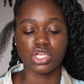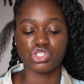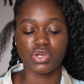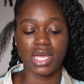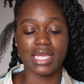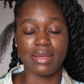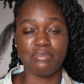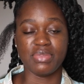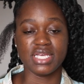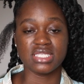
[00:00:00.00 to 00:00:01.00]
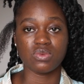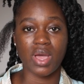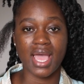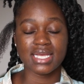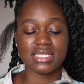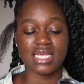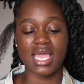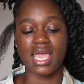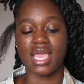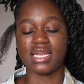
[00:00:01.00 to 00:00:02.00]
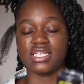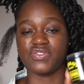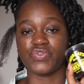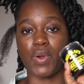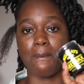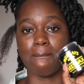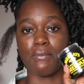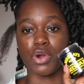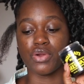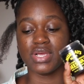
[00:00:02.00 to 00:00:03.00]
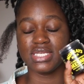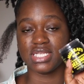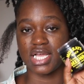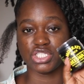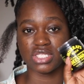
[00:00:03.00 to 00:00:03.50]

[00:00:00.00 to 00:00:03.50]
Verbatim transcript: Australian beeswax and it's from Murray's.